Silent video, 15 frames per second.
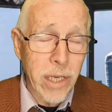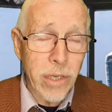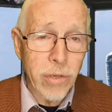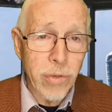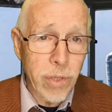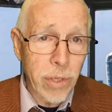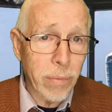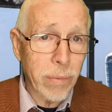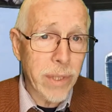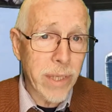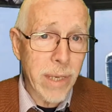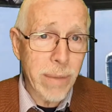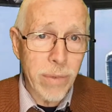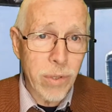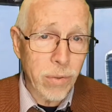You don't want to
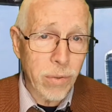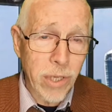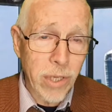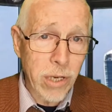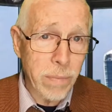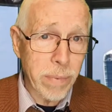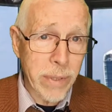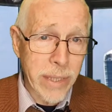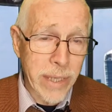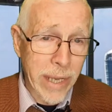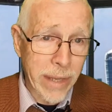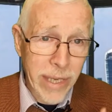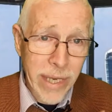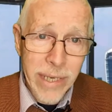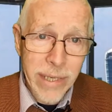keep the doors open
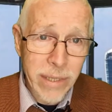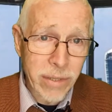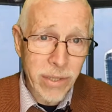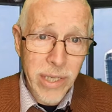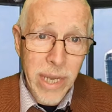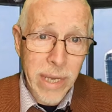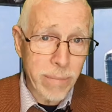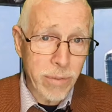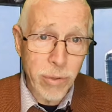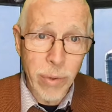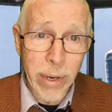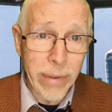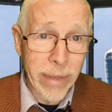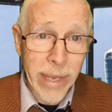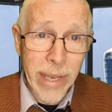and the heat escapes
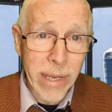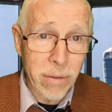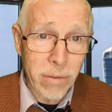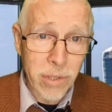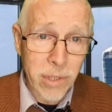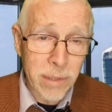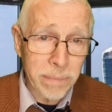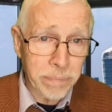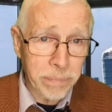throughout the house.